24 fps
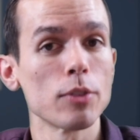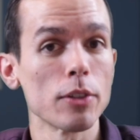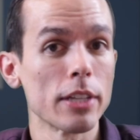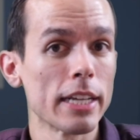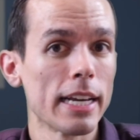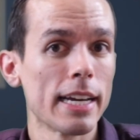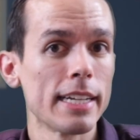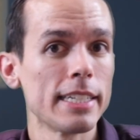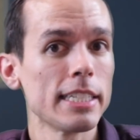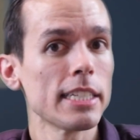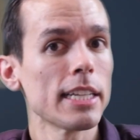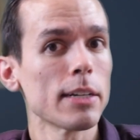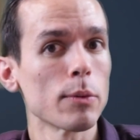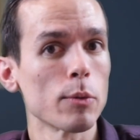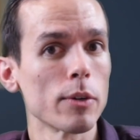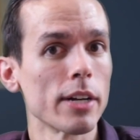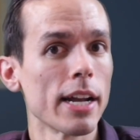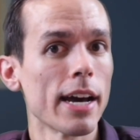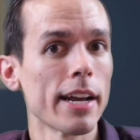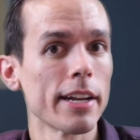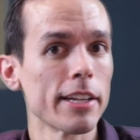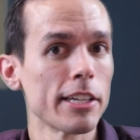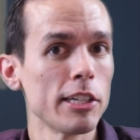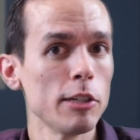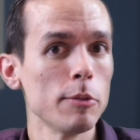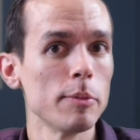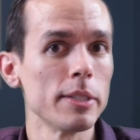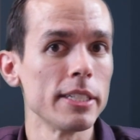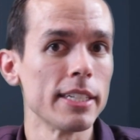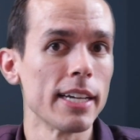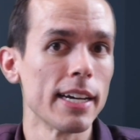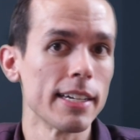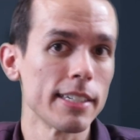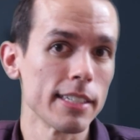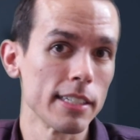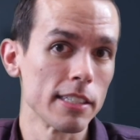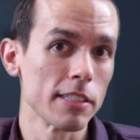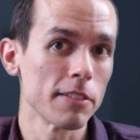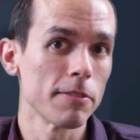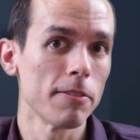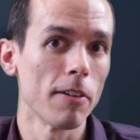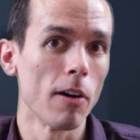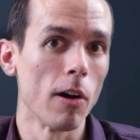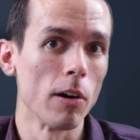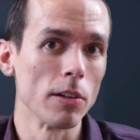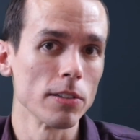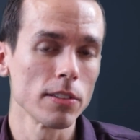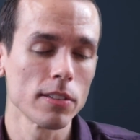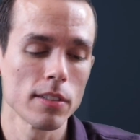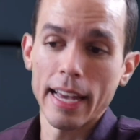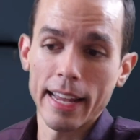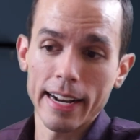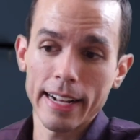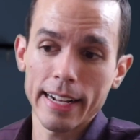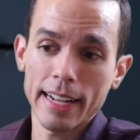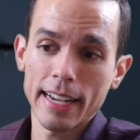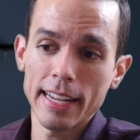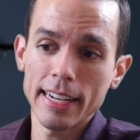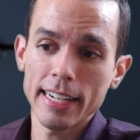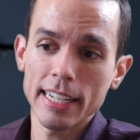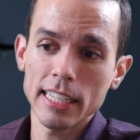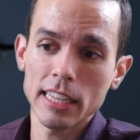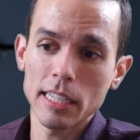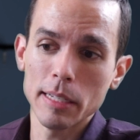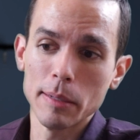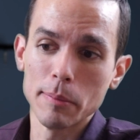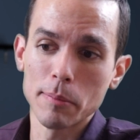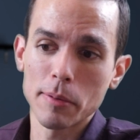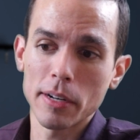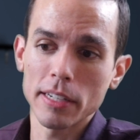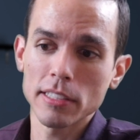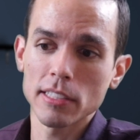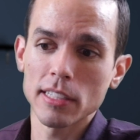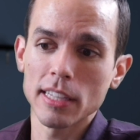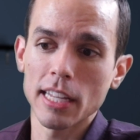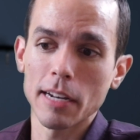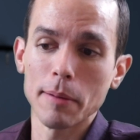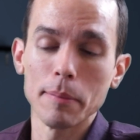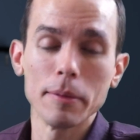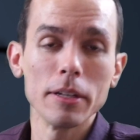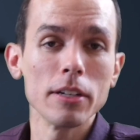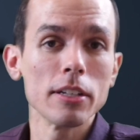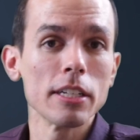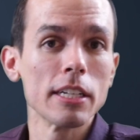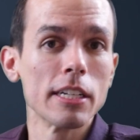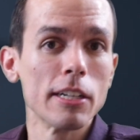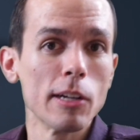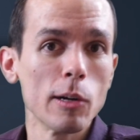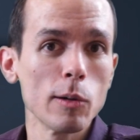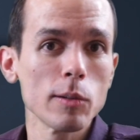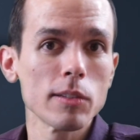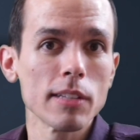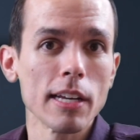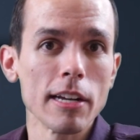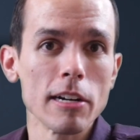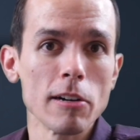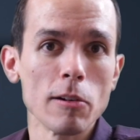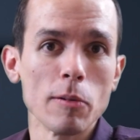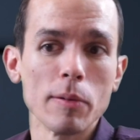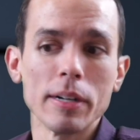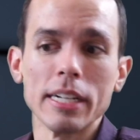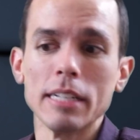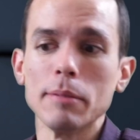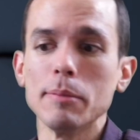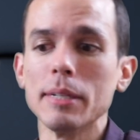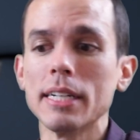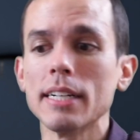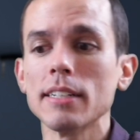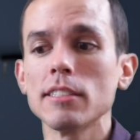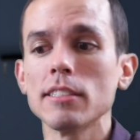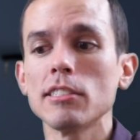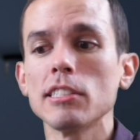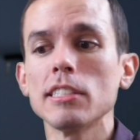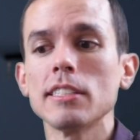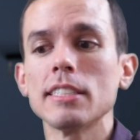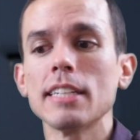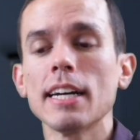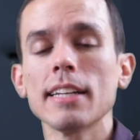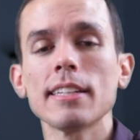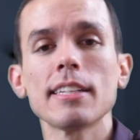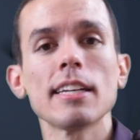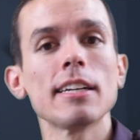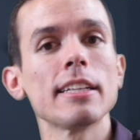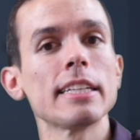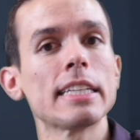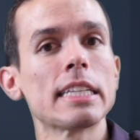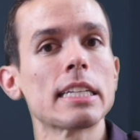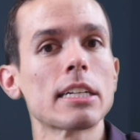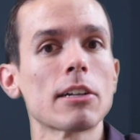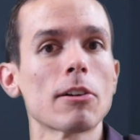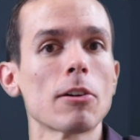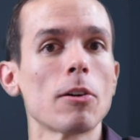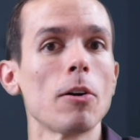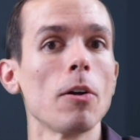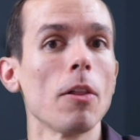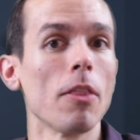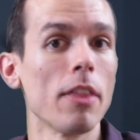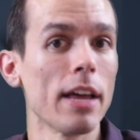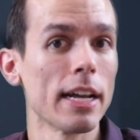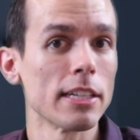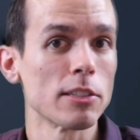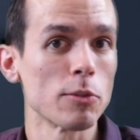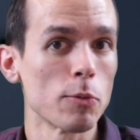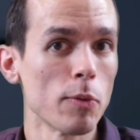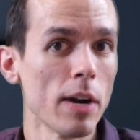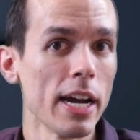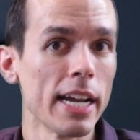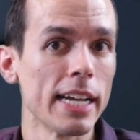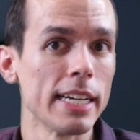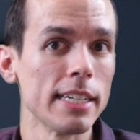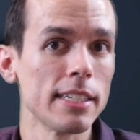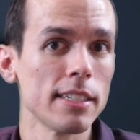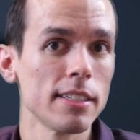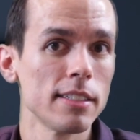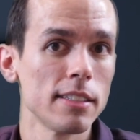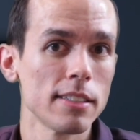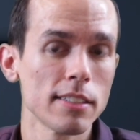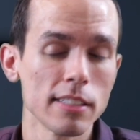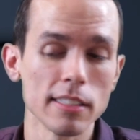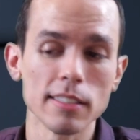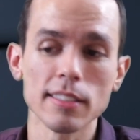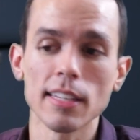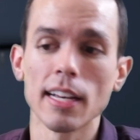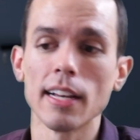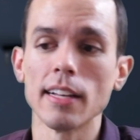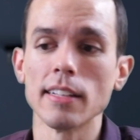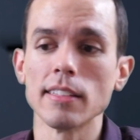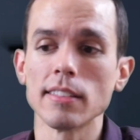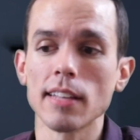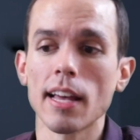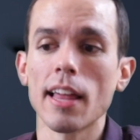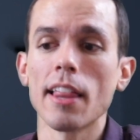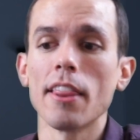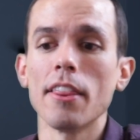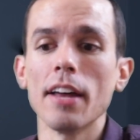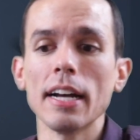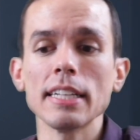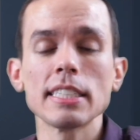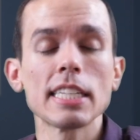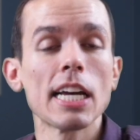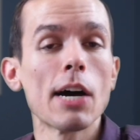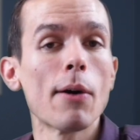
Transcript: So the idea that we're not a human yet is false. And I kind of get the impression that Amelia knows that already, because she's not telling the girl, that's right. She says, that's